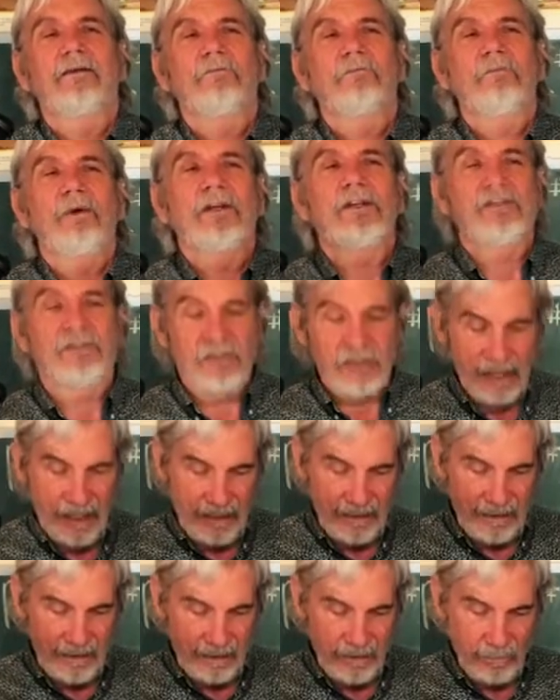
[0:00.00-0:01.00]
But he's
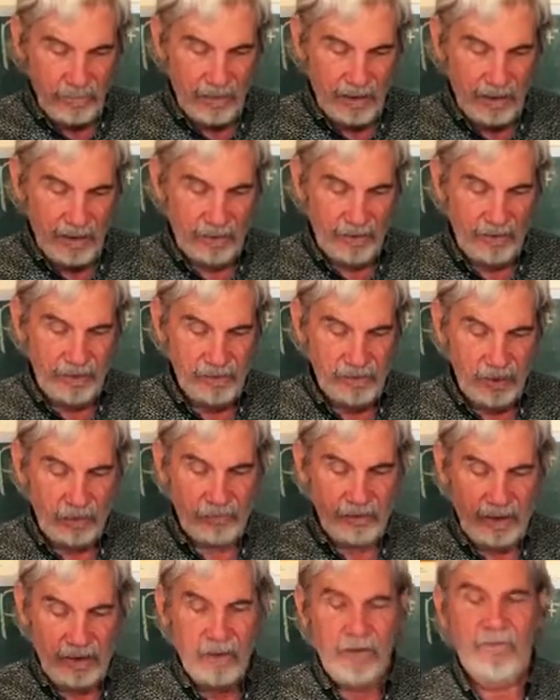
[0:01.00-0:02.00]
saying in the middle of this,
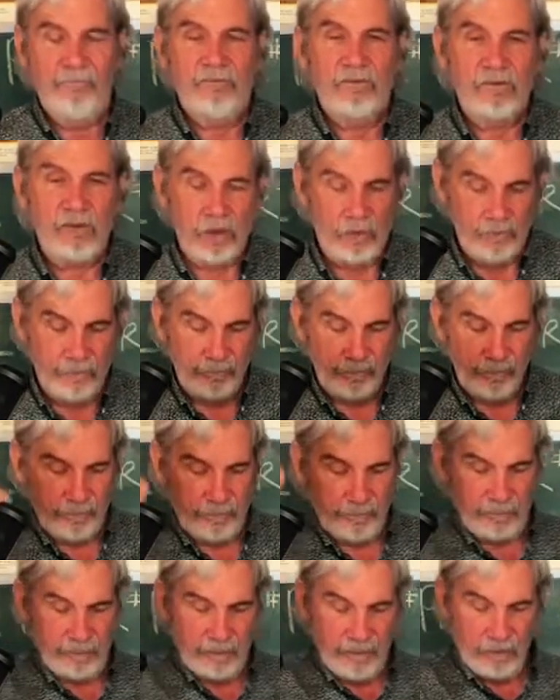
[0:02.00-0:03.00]
okay, so,
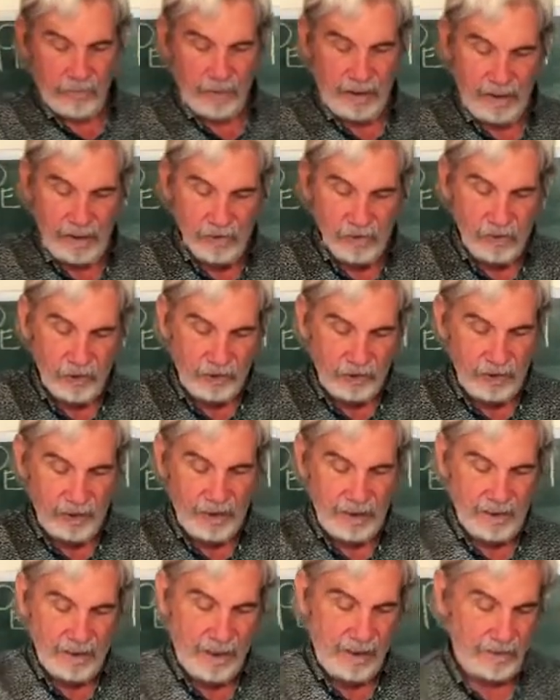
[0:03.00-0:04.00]
okay, let's look at
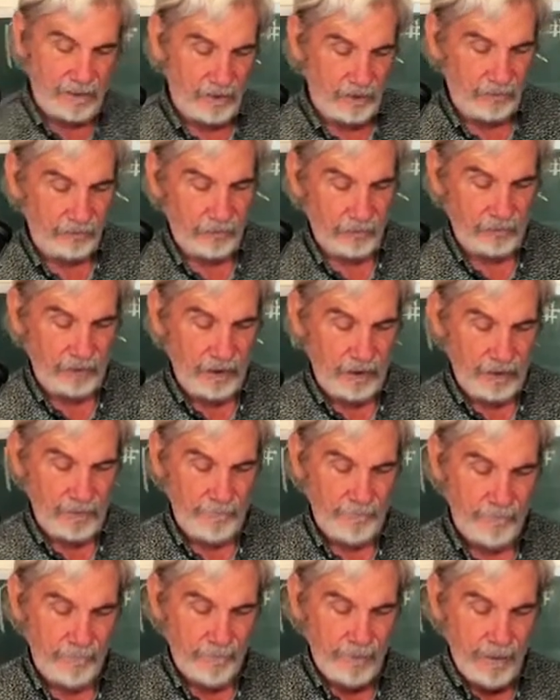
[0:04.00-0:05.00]
it like this, okay?
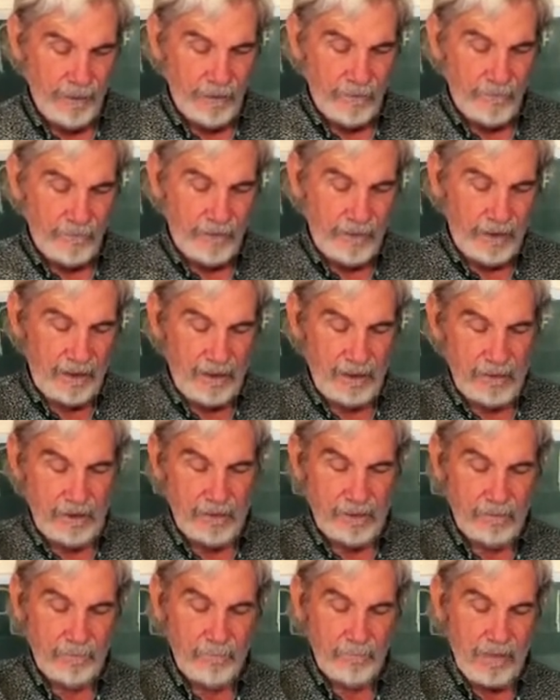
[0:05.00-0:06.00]
They,
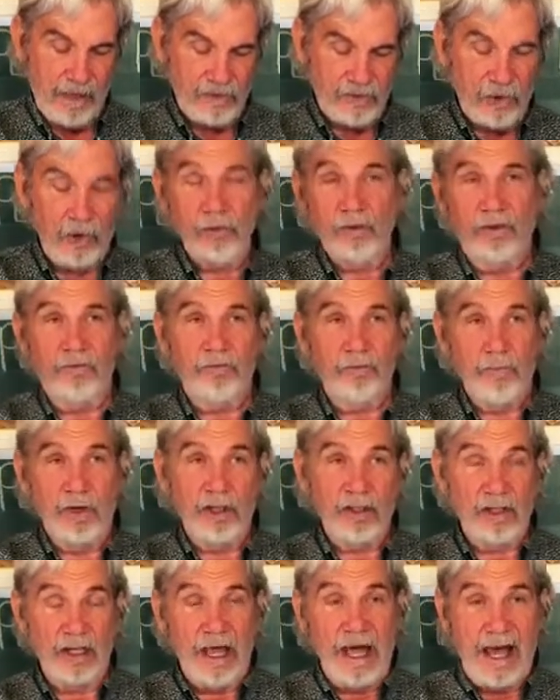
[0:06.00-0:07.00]
my soul is
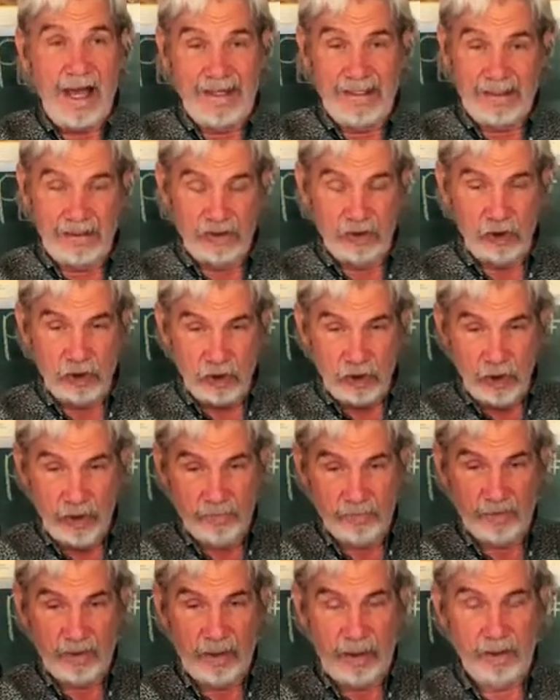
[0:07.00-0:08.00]
among lions.
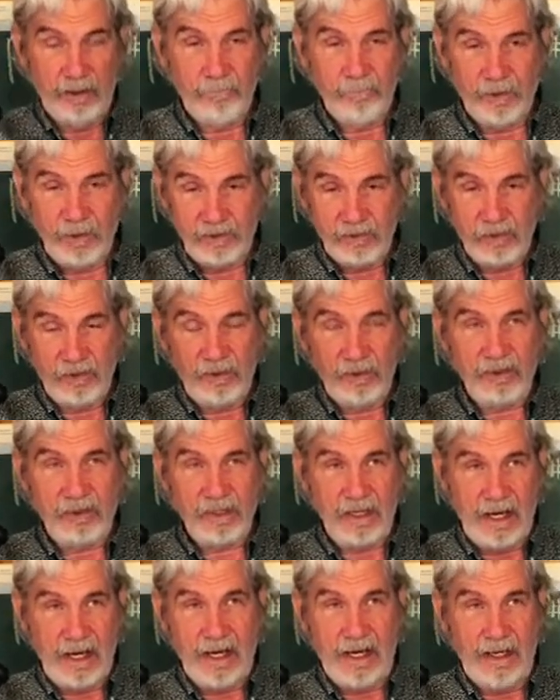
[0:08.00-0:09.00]
Okay, picture this
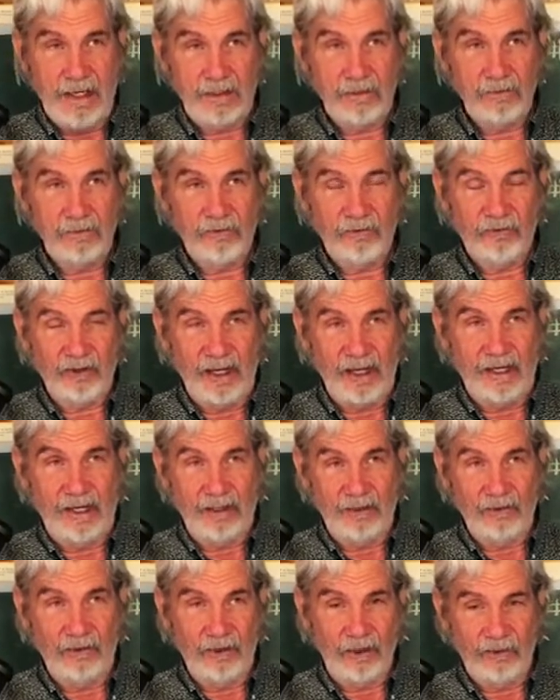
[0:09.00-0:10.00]
guy
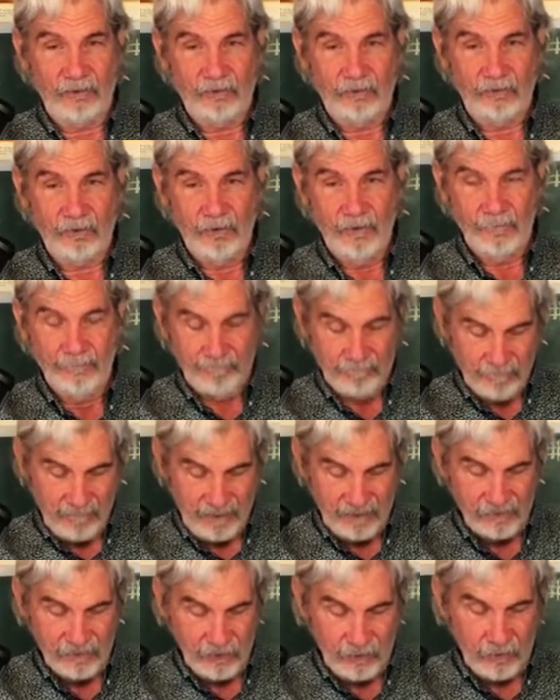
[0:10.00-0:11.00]
saying this.
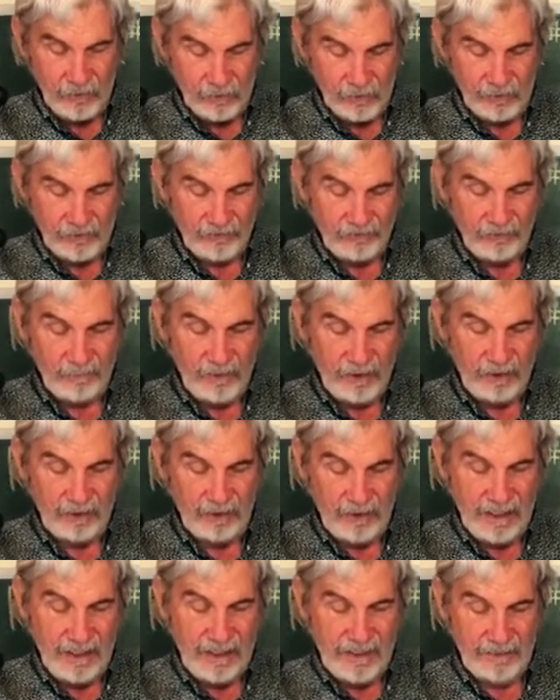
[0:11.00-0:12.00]
My soul is among
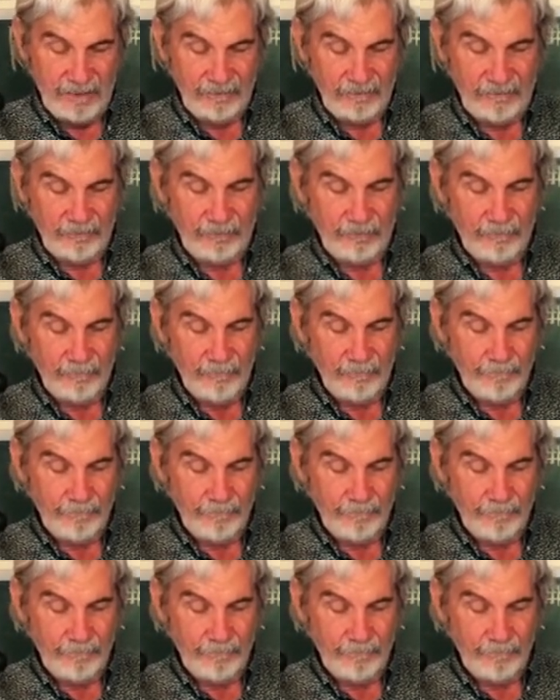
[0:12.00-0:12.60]
lions.